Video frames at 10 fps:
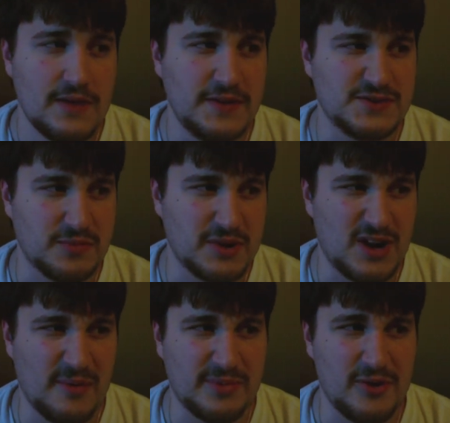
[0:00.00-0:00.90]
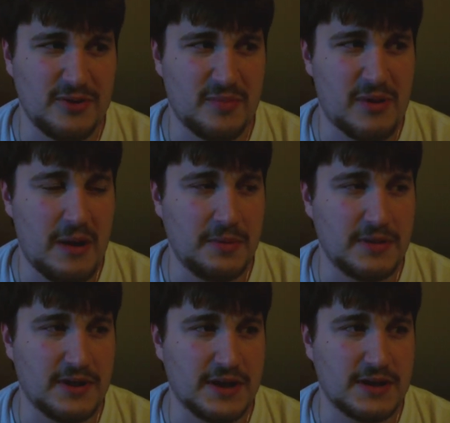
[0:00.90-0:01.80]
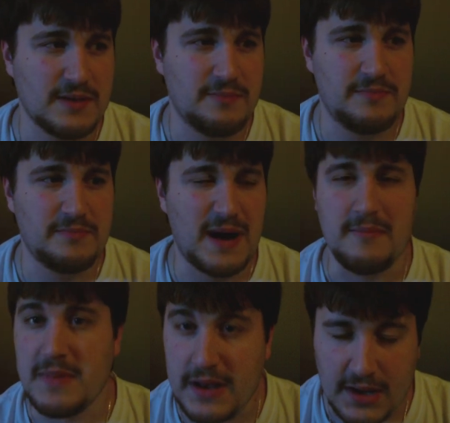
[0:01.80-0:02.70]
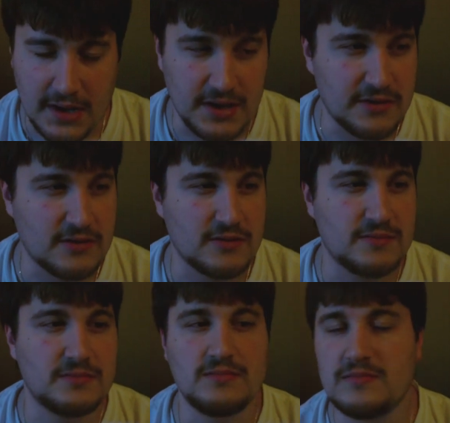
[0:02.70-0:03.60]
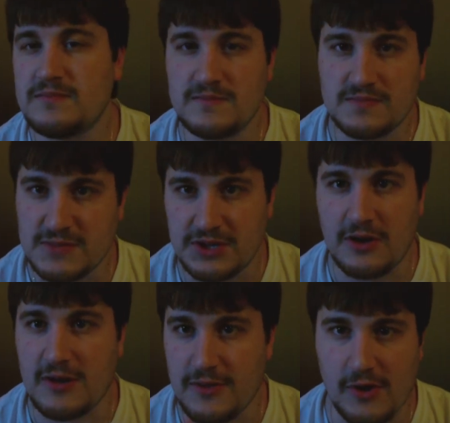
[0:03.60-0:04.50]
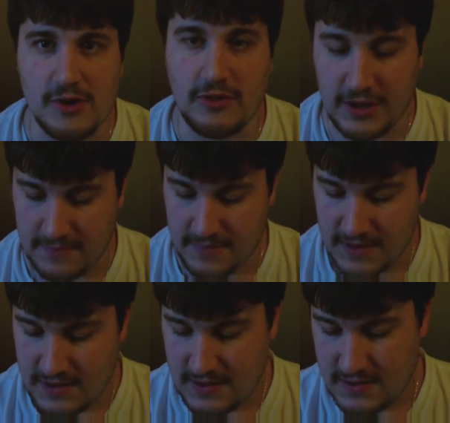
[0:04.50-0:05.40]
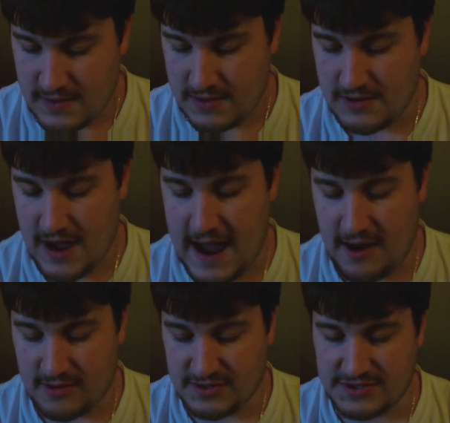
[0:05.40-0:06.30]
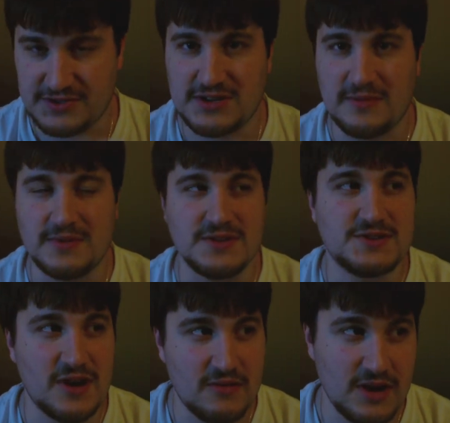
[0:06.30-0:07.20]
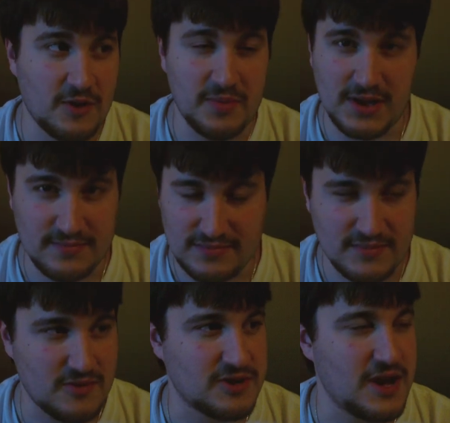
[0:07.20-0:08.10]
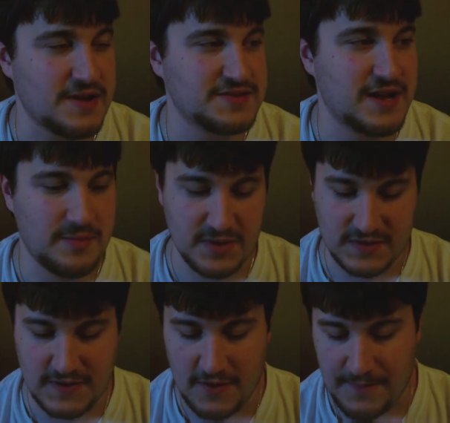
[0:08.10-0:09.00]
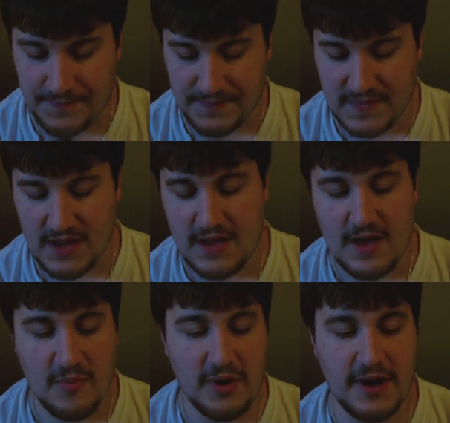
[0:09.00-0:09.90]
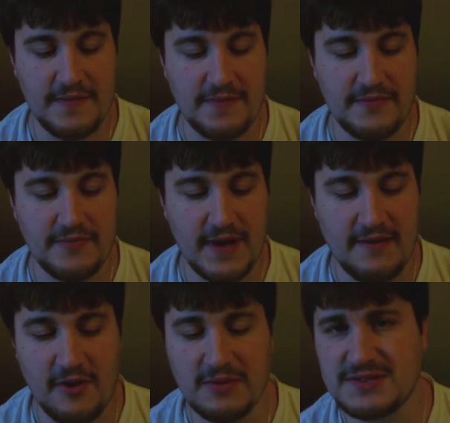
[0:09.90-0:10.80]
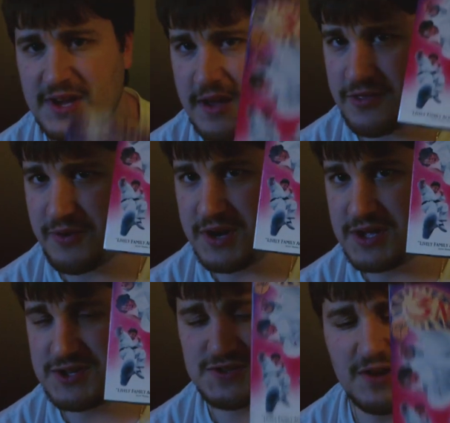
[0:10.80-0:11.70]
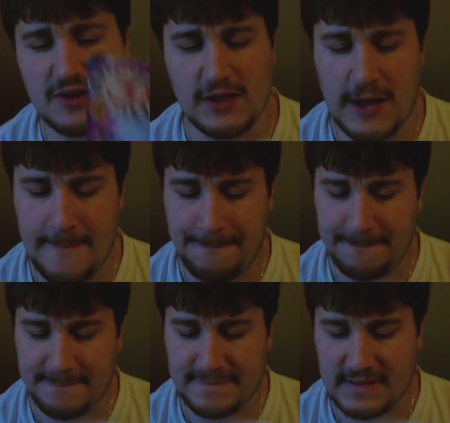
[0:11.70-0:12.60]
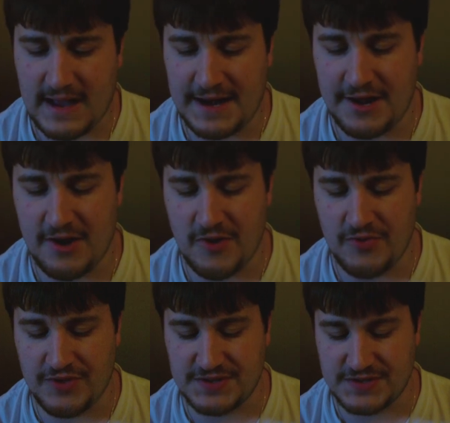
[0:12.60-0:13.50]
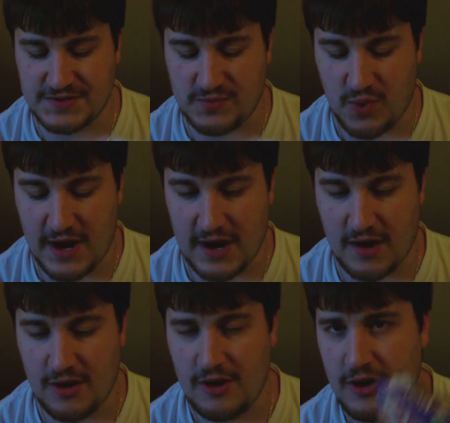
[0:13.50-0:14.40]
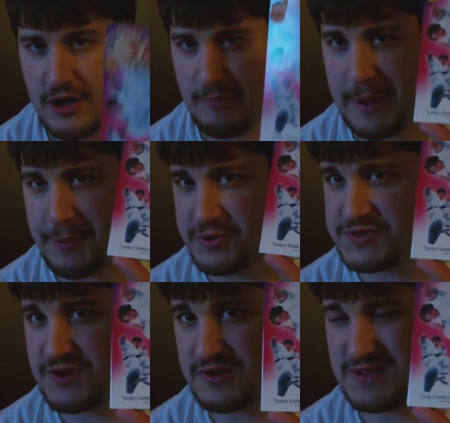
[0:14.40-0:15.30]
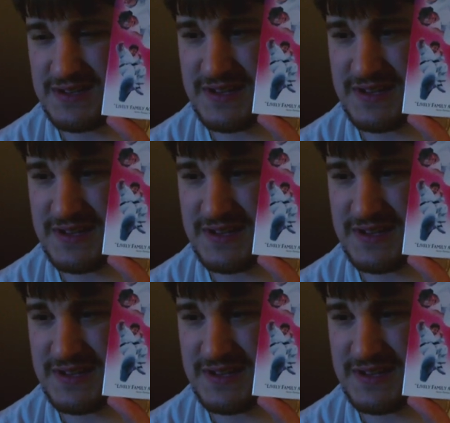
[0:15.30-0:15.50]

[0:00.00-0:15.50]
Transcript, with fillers: these will get uploaded probably like by midnight or, you know, in the early, you know, hours or something. So it'll be okay. It's not a big deal. But I've always liked Three Ninjas Knuckle Up. I know this is where people start to